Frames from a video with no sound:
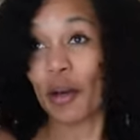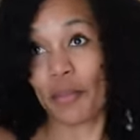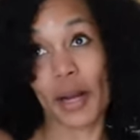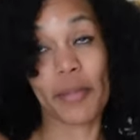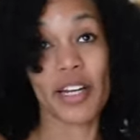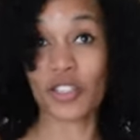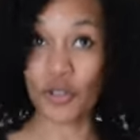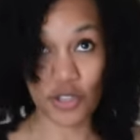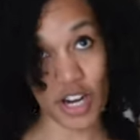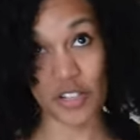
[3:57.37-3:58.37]
But I mean, I told
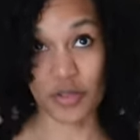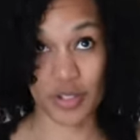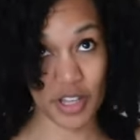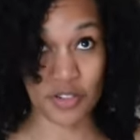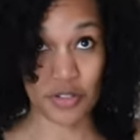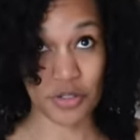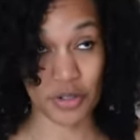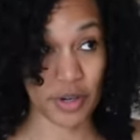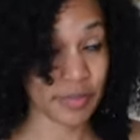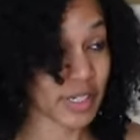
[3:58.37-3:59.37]
you guys it was
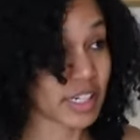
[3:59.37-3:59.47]
thunderstorm.